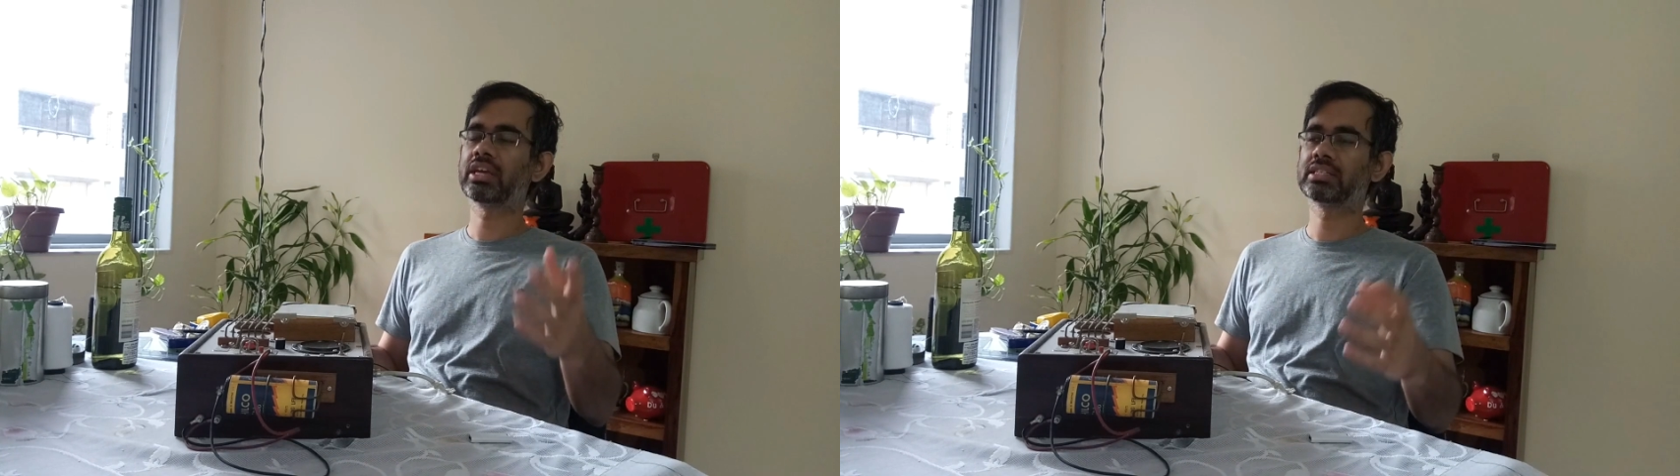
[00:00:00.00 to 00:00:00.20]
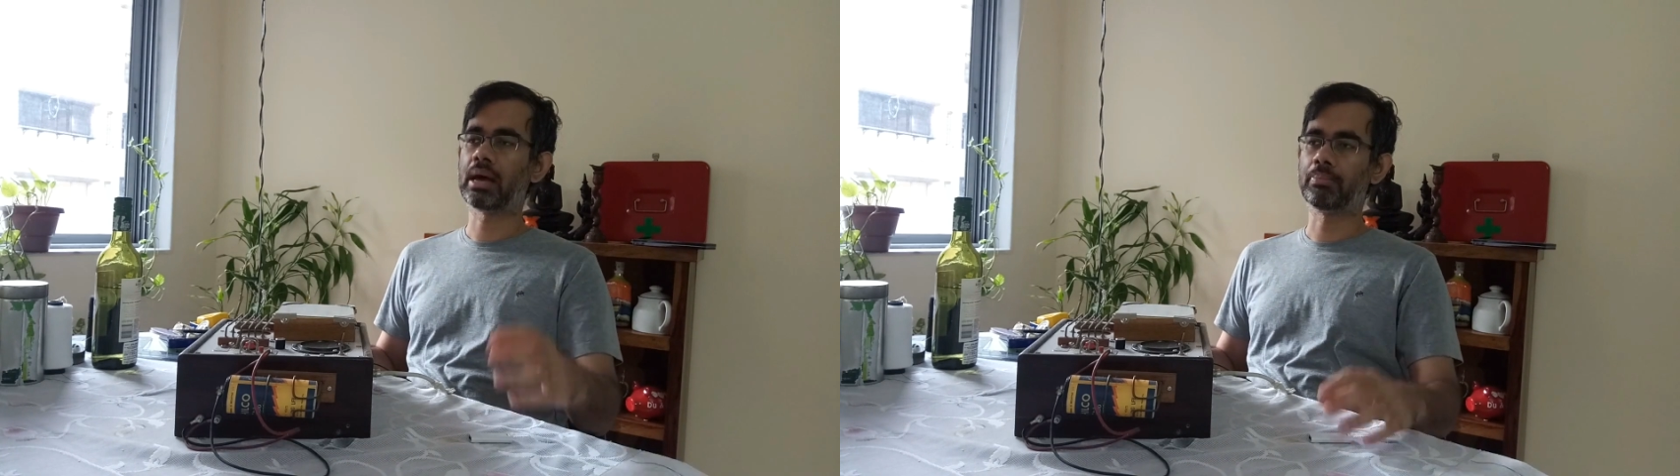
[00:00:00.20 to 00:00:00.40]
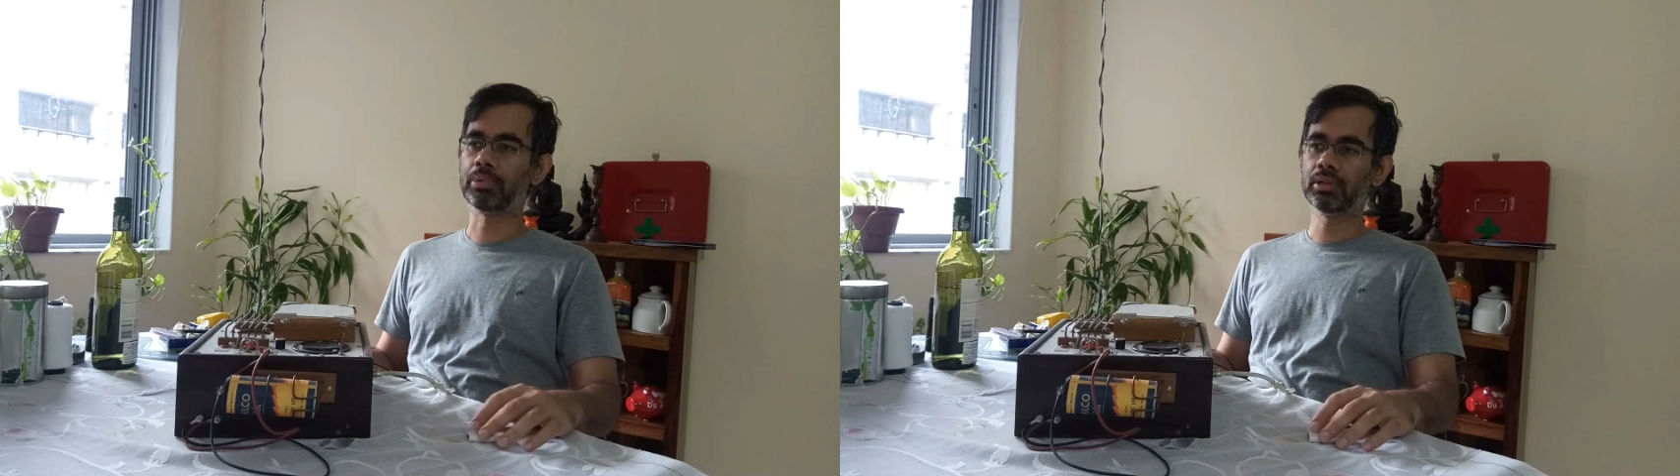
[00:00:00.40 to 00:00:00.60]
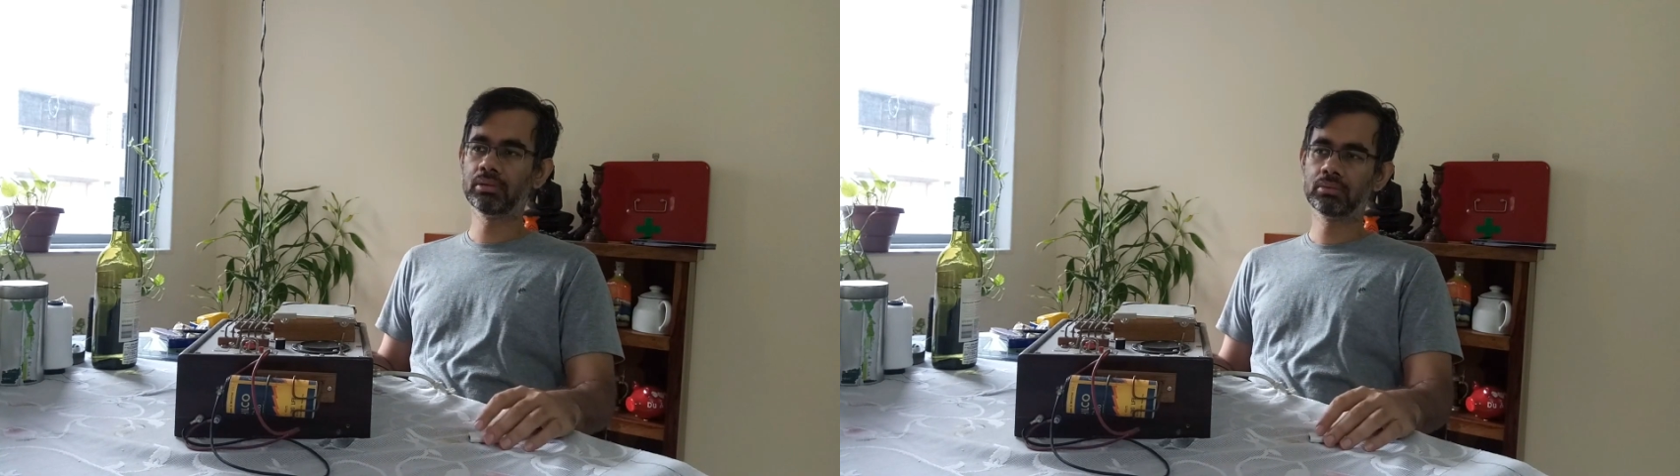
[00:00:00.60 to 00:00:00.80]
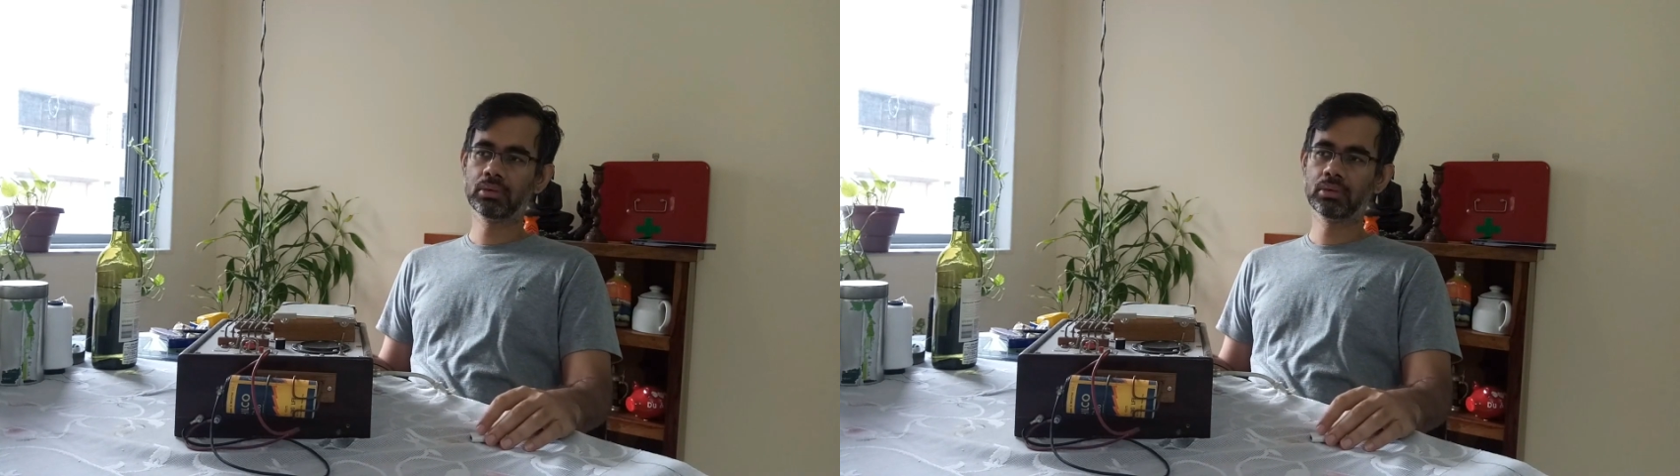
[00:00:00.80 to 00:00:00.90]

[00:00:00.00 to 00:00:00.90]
example,